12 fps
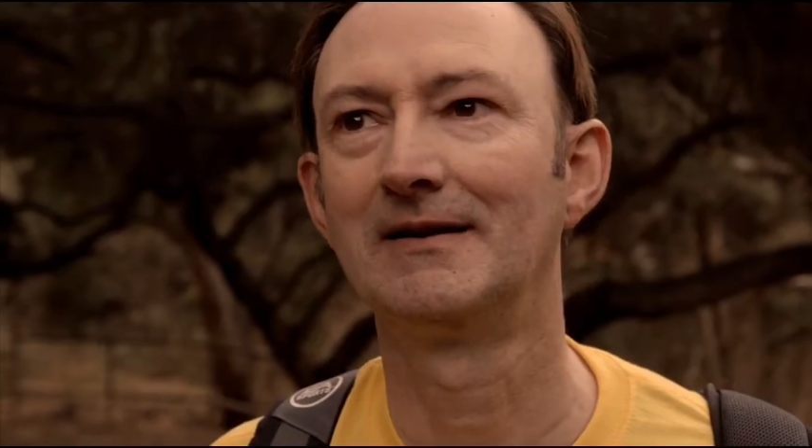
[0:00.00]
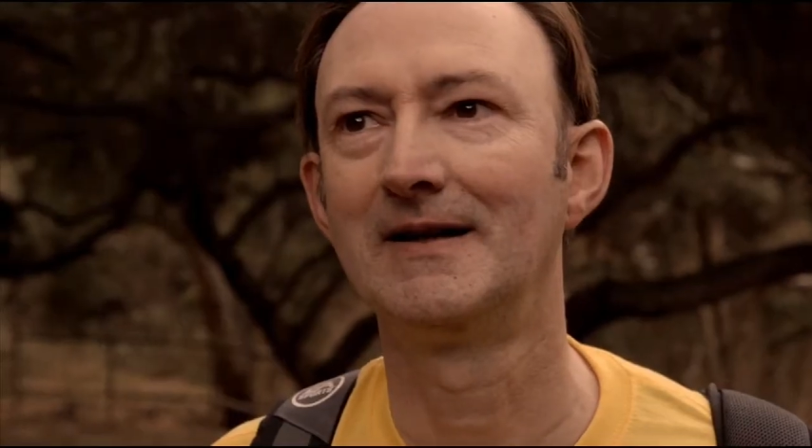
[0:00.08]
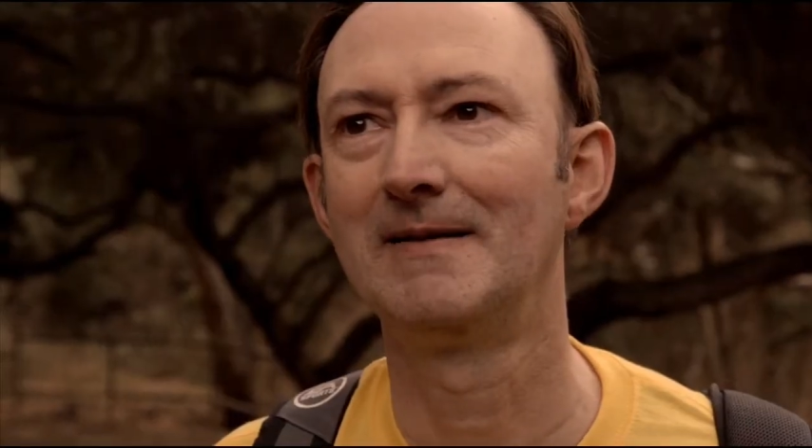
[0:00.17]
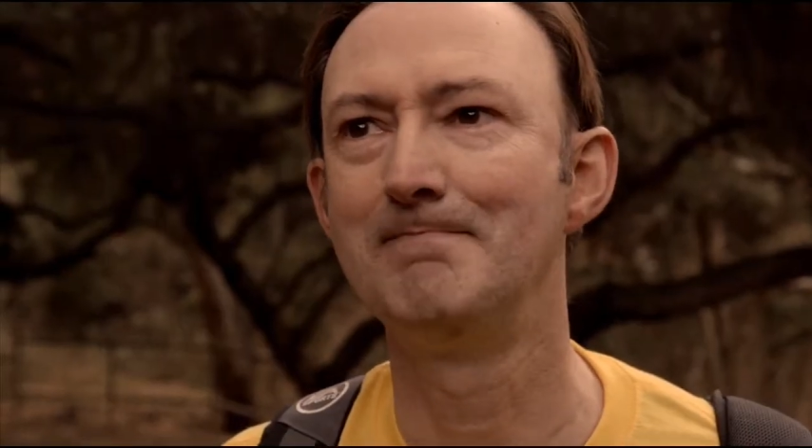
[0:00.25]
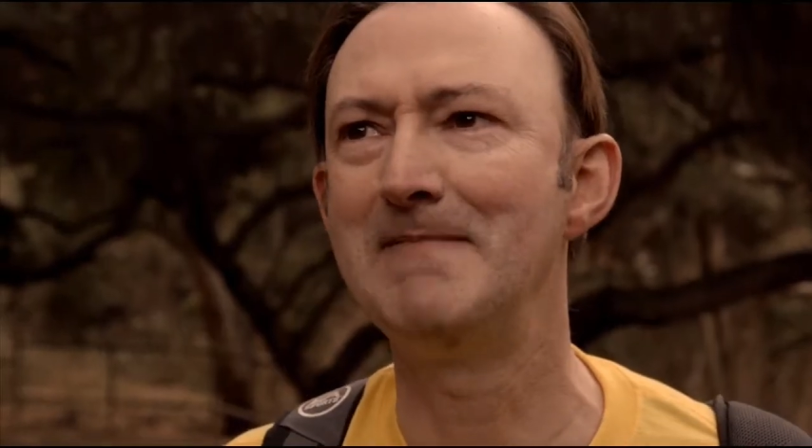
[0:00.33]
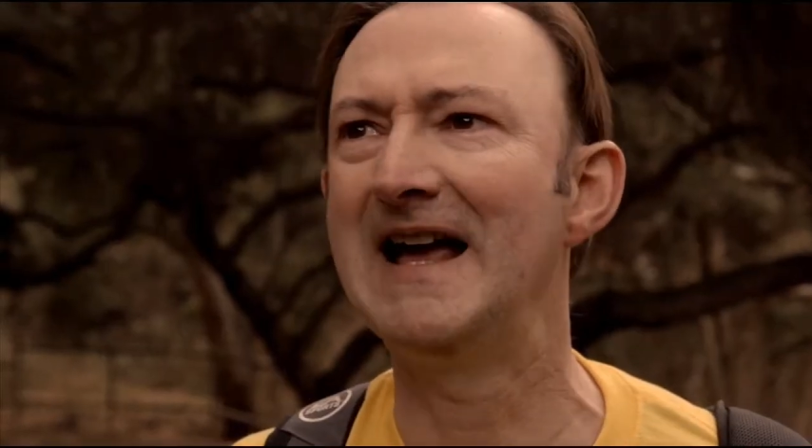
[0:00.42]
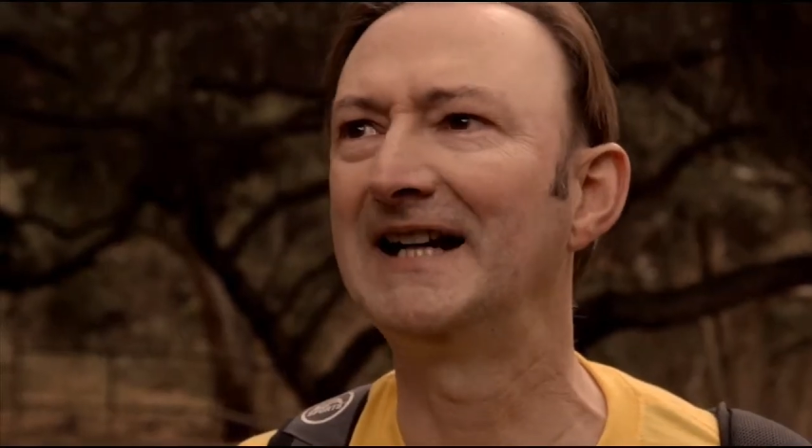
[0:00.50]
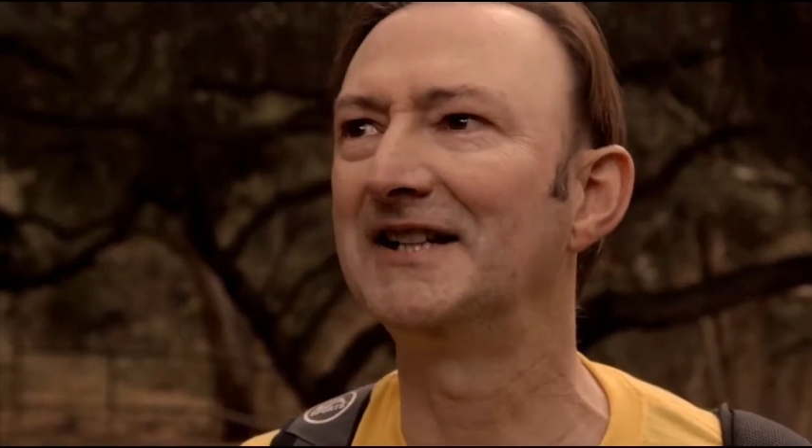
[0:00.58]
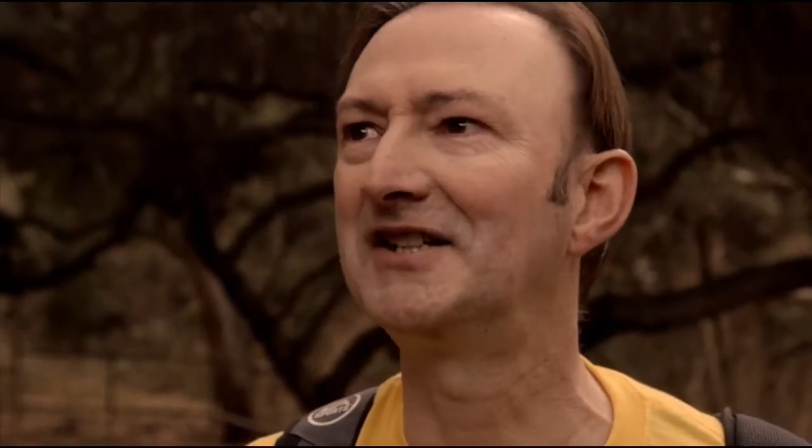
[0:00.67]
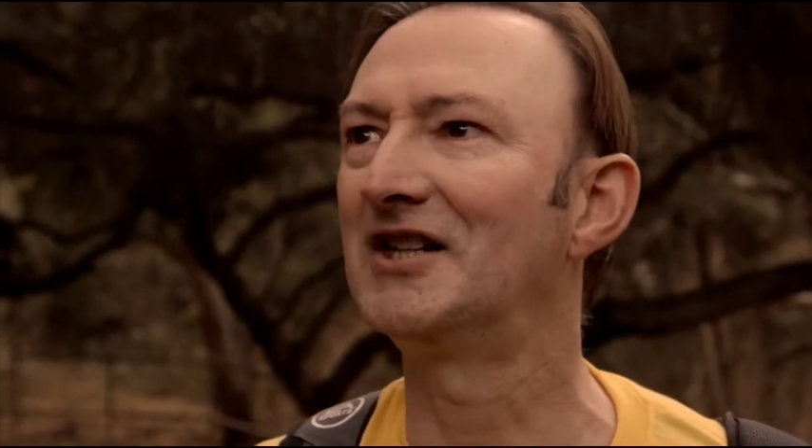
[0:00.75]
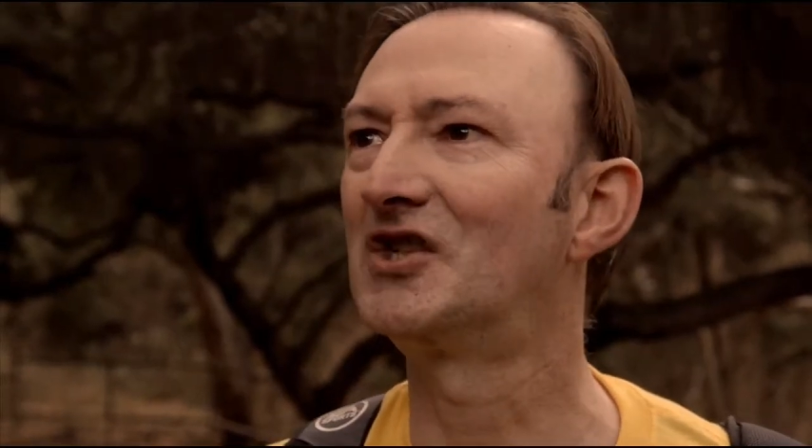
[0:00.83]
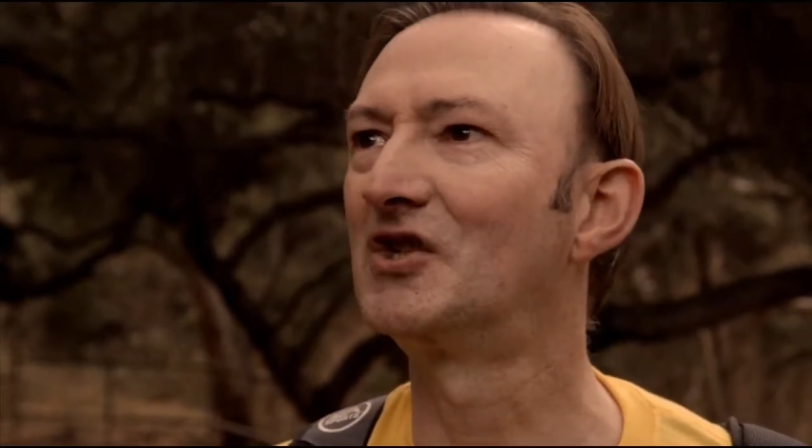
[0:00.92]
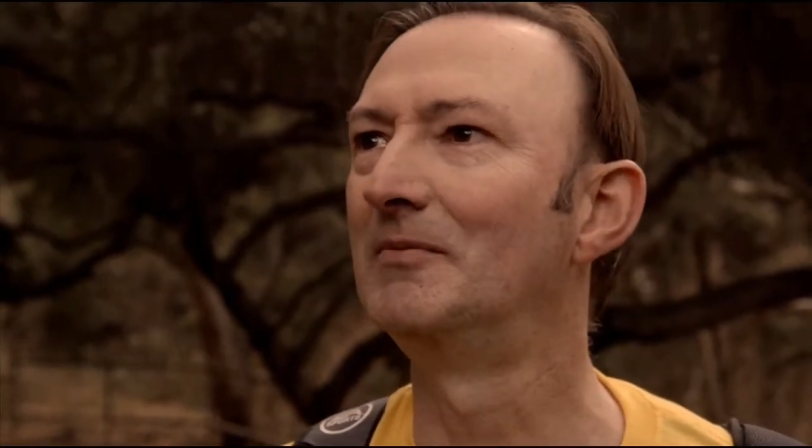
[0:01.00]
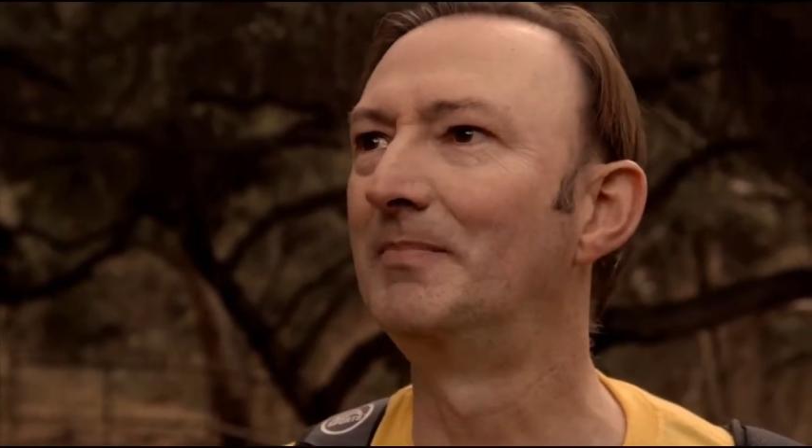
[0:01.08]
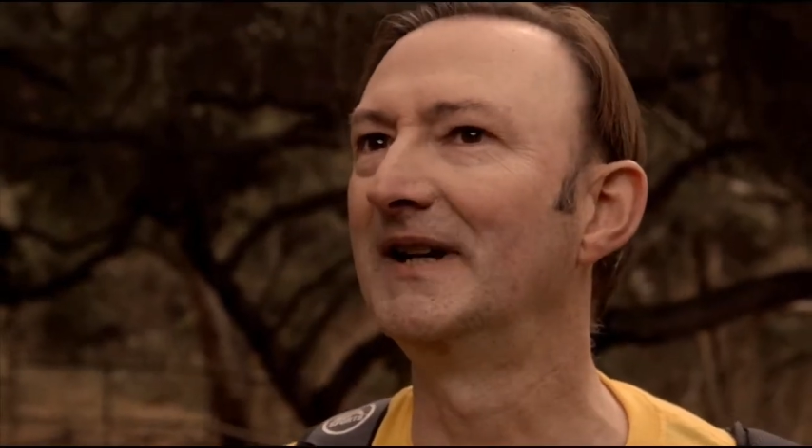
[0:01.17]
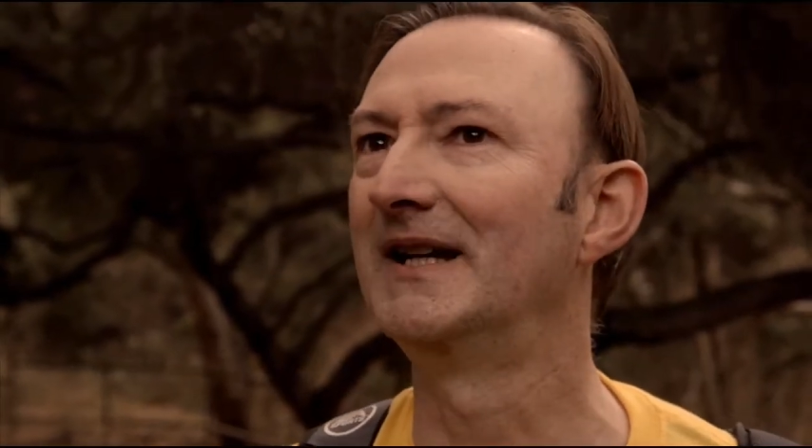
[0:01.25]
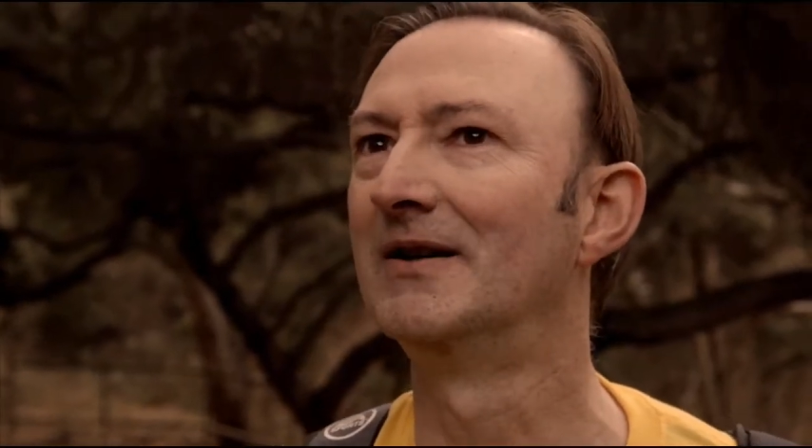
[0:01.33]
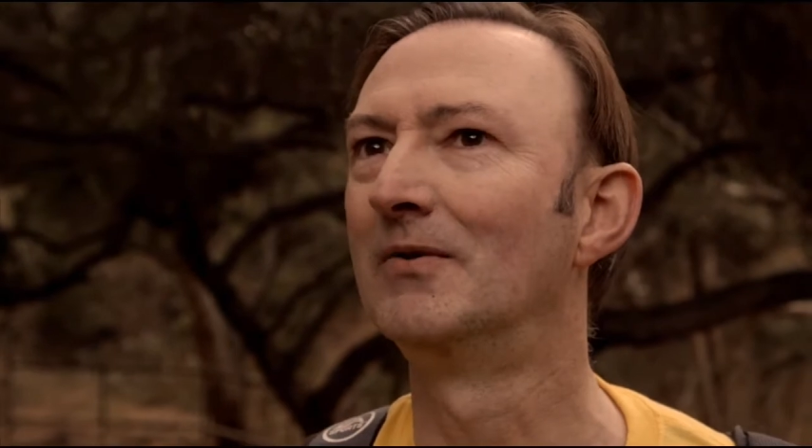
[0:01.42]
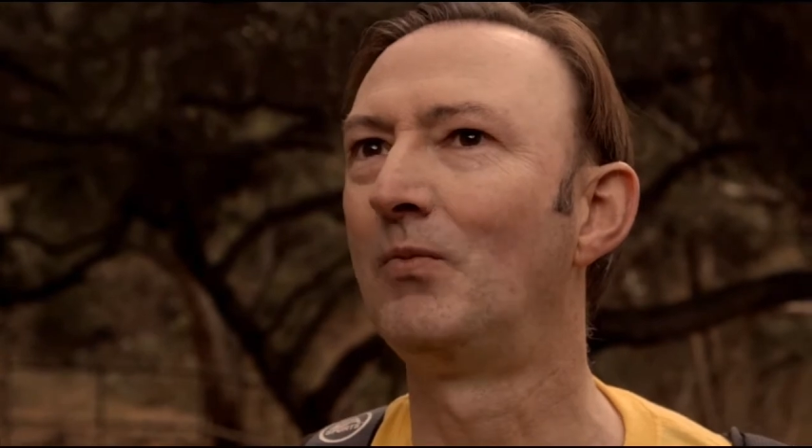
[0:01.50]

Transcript: man as he should be,